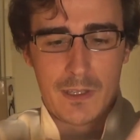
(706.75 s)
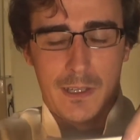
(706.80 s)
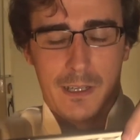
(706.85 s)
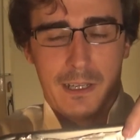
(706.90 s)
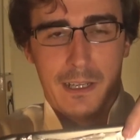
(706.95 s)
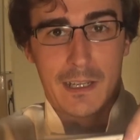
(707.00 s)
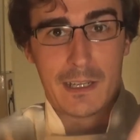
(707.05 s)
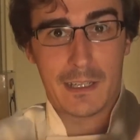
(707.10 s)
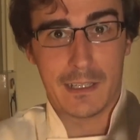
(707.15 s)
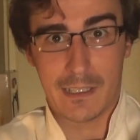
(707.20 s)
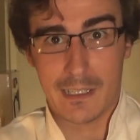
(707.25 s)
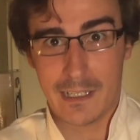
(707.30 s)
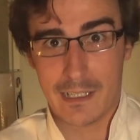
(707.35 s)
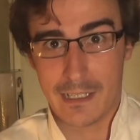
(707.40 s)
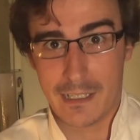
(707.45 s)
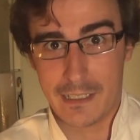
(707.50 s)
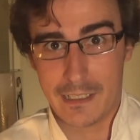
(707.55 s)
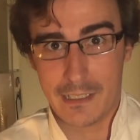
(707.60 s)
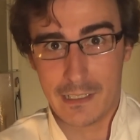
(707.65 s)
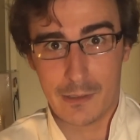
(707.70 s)

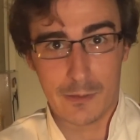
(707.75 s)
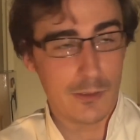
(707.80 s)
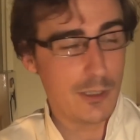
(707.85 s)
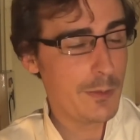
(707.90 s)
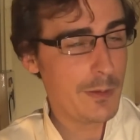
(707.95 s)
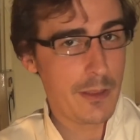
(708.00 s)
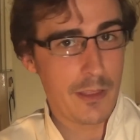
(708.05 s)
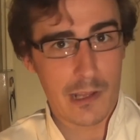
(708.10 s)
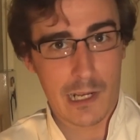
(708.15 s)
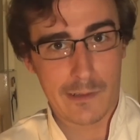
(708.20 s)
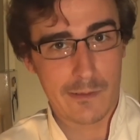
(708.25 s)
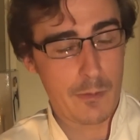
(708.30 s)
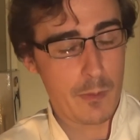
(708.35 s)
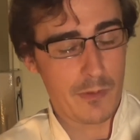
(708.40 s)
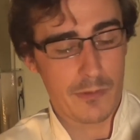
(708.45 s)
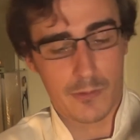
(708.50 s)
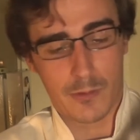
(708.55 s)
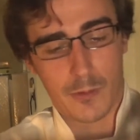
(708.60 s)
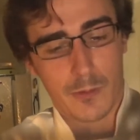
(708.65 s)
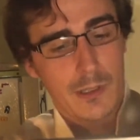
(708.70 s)
Yeah, I know. Nobody thought
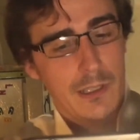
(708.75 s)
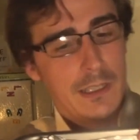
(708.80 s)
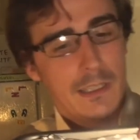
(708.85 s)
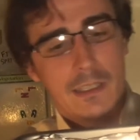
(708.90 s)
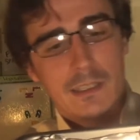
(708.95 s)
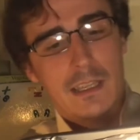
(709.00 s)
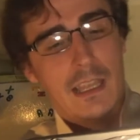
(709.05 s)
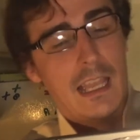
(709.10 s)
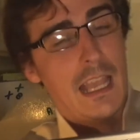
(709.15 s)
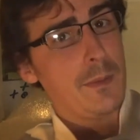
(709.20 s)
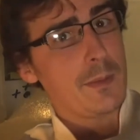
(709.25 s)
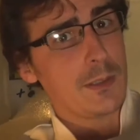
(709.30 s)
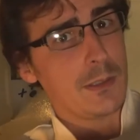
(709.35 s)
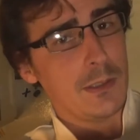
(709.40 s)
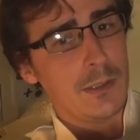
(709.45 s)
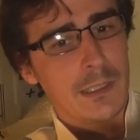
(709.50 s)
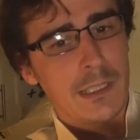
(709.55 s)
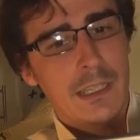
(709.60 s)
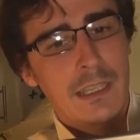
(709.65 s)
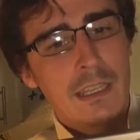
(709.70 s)
of it before, really.
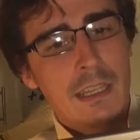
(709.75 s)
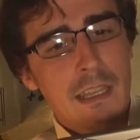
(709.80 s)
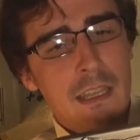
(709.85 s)
Absolutely.